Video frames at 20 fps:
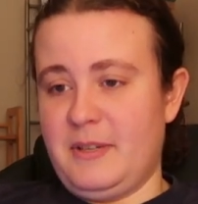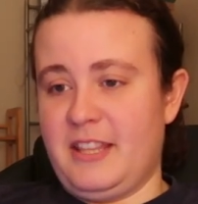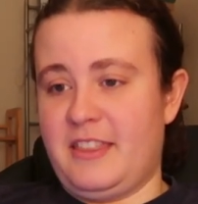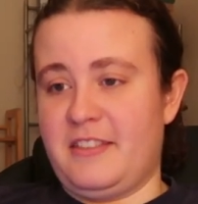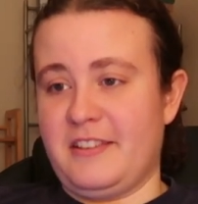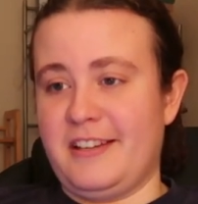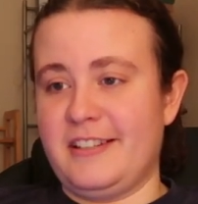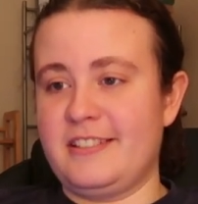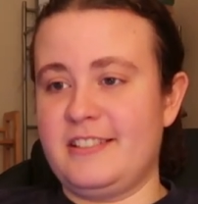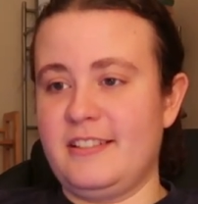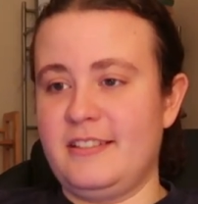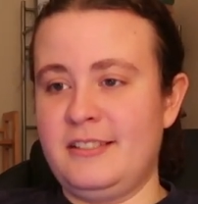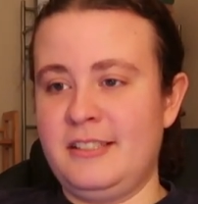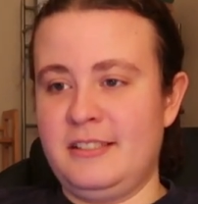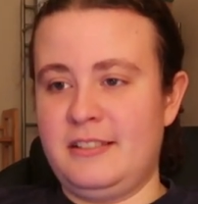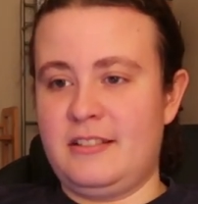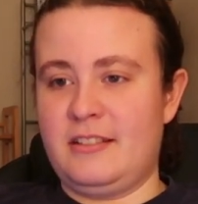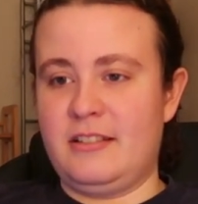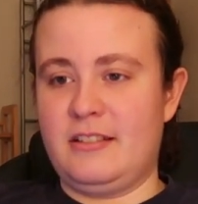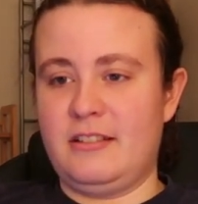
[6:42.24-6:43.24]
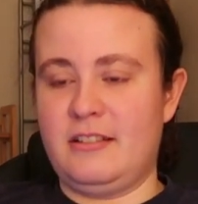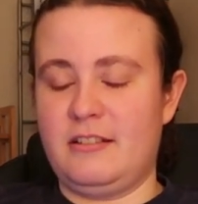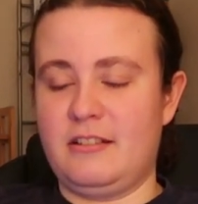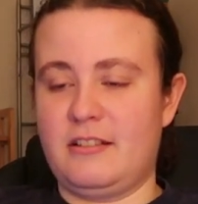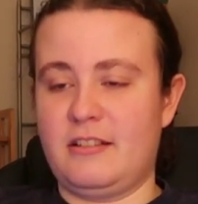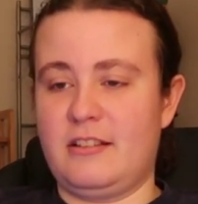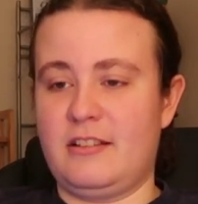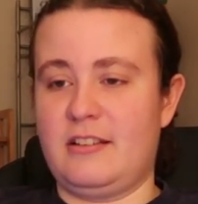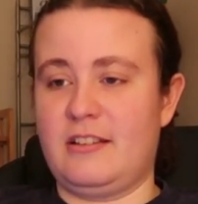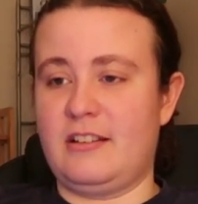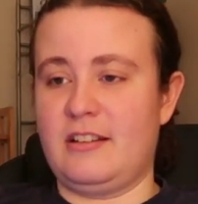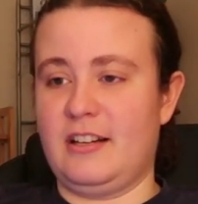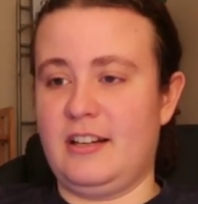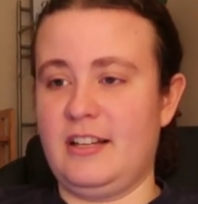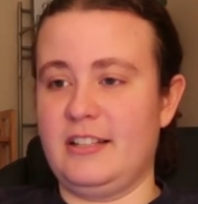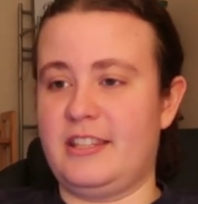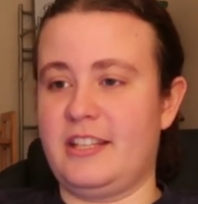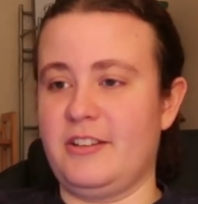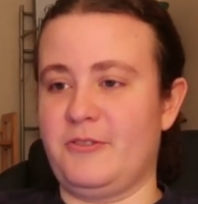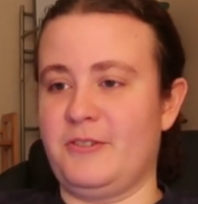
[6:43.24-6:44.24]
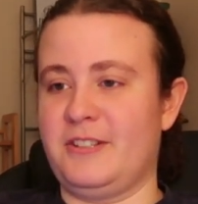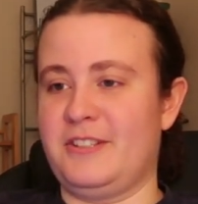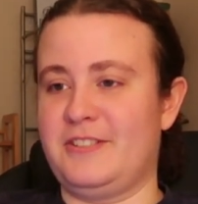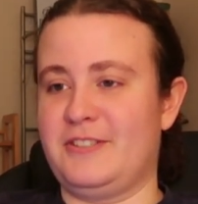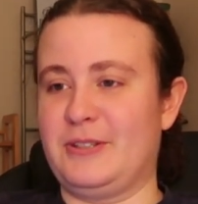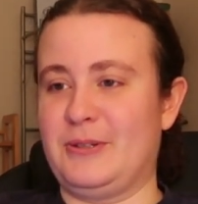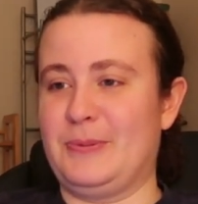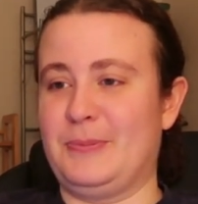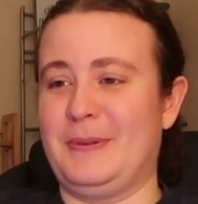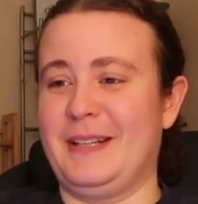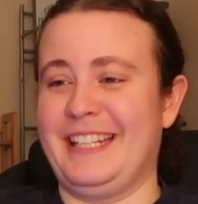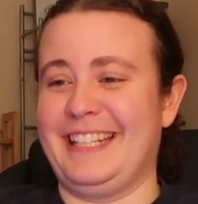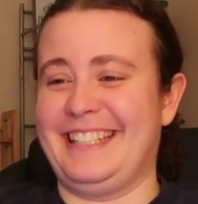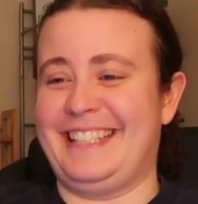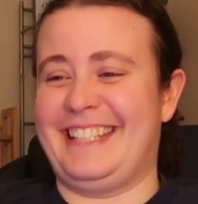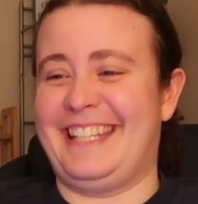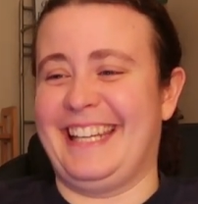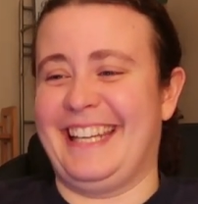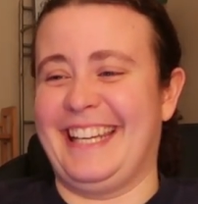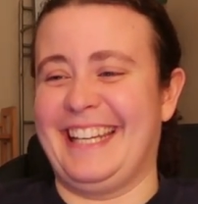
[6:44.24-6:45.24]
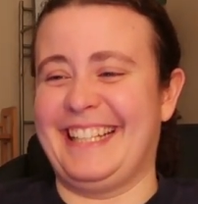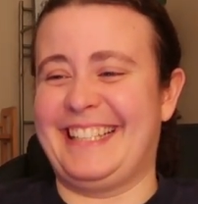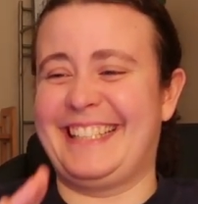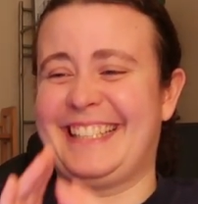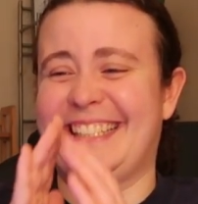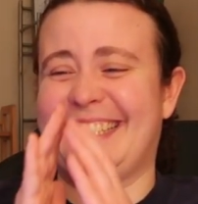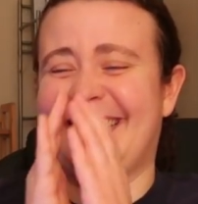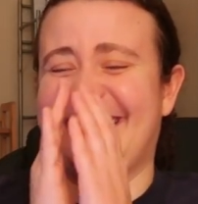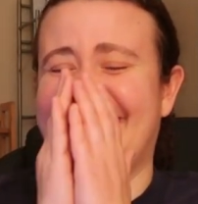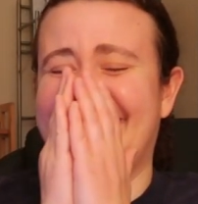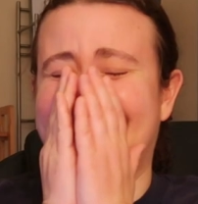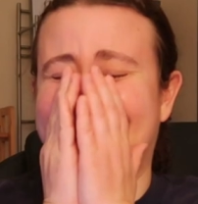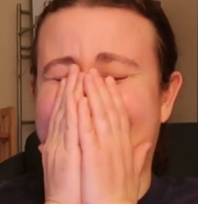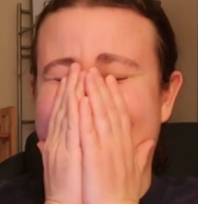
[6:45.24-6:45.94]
thoughts on it? God, there were so many dicks.